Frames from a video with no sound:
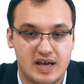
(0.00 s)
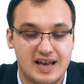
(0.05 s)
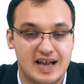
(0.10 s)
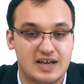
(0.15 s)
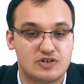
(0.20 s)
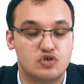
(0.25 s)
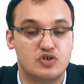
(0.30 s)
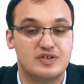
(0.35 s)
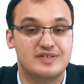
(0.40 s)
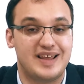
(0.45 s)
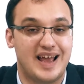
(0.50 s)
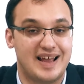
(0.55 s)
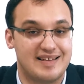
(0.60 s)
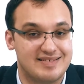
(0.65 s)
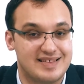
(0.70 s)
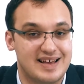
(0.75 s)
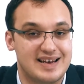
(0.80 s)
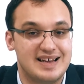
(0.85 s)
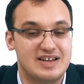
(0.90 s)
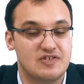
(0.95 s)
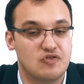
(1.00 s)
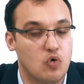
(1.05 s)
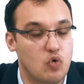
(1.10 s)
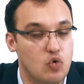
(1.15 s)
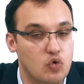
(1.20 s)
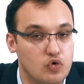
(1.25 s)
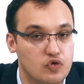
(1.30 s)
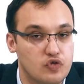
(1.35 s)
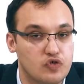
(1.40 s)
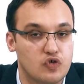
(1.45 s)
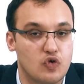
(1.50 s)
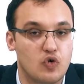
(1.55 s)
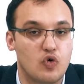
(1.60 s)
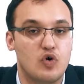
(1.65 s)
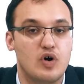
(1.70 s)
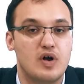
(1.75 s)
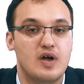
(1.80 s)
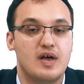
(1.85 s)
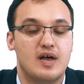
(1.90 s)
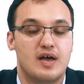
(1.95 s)
And actually, tetany is
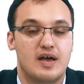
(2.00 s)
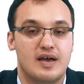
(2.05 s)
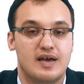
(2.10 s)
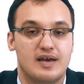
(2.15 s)
also